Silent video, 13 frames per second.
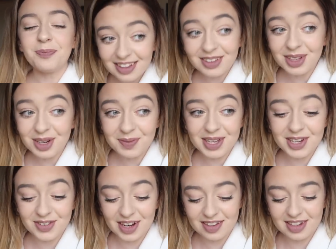So that's going to be
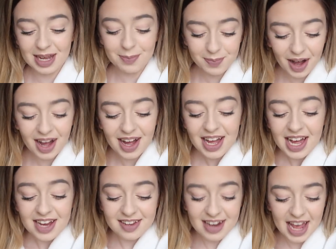interesting. But
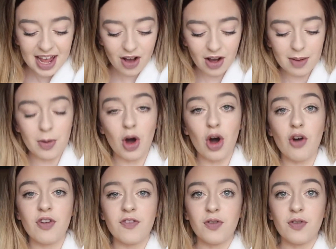today I'm off